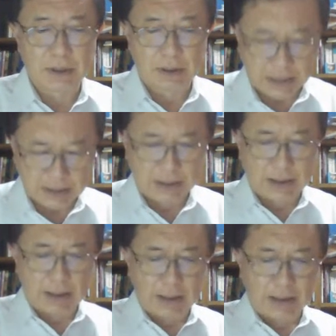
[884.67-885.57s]
Okay,
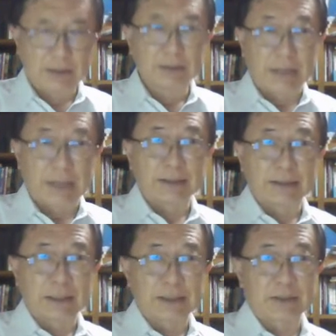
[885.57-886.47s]

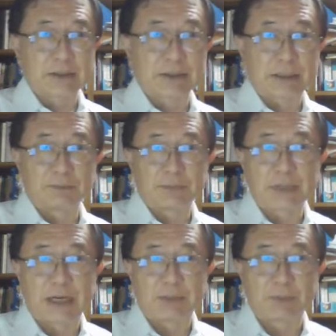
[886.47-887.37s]
next
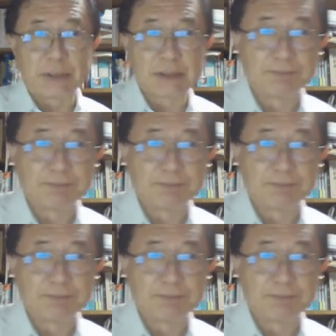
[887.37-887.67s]
slide, please.